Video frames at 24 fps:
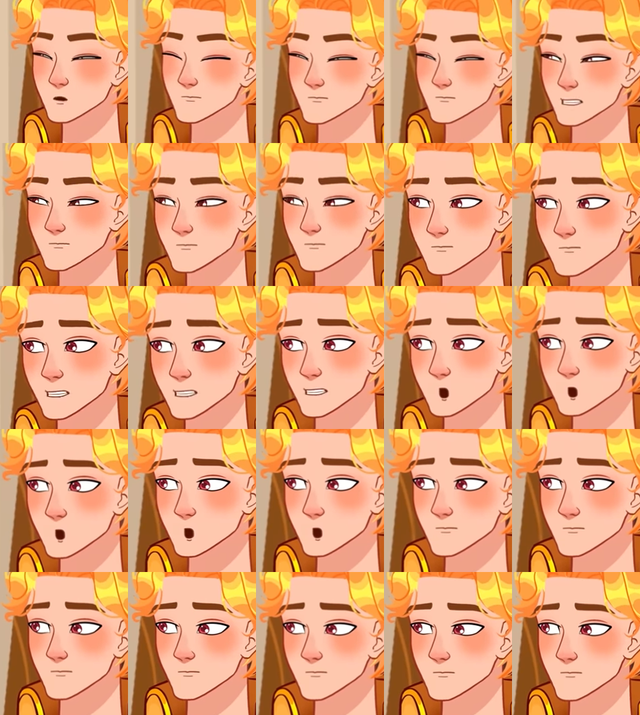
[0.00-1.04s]
Is it
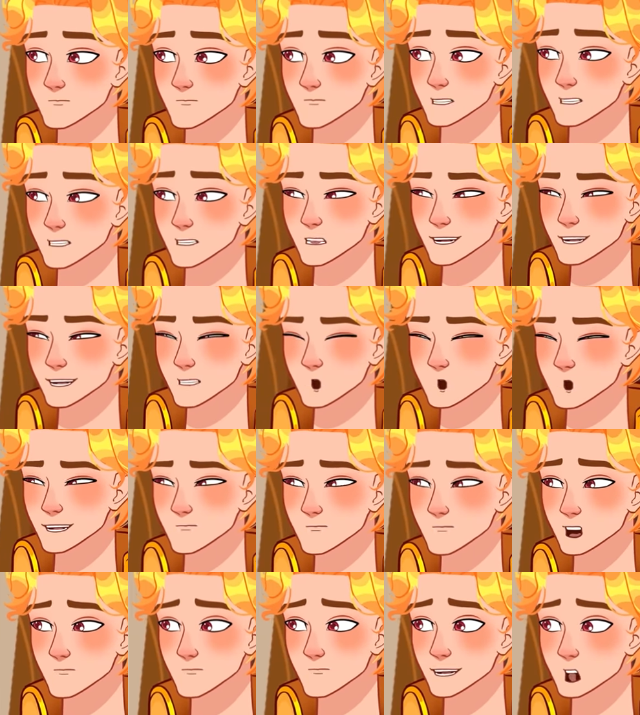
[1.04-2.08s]
true? Is the story
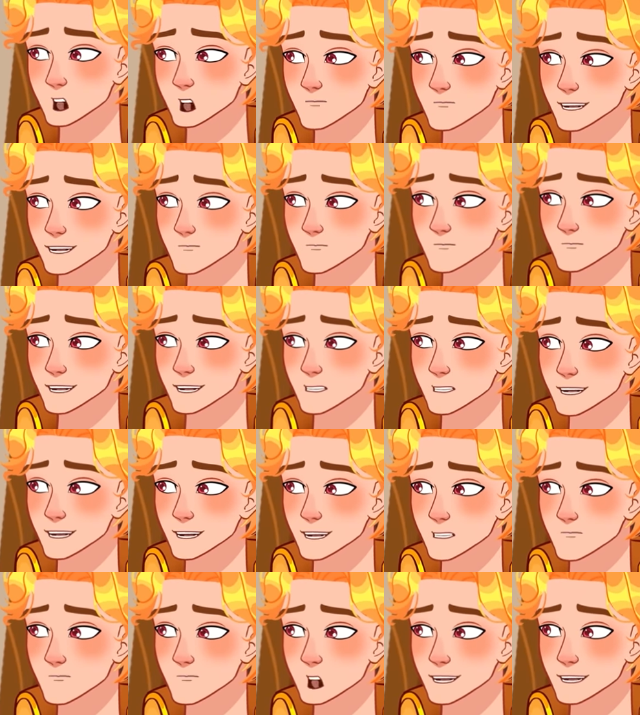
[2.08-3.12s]
about the lucky
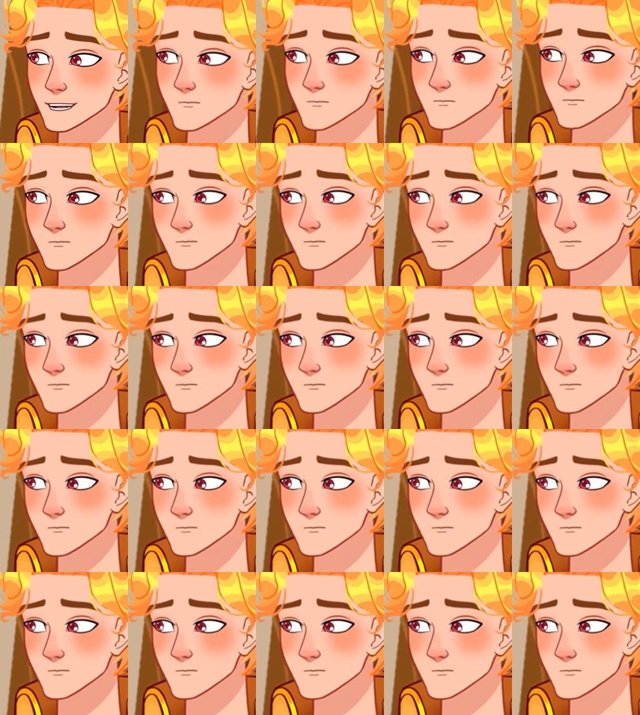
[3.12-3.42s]
princess real?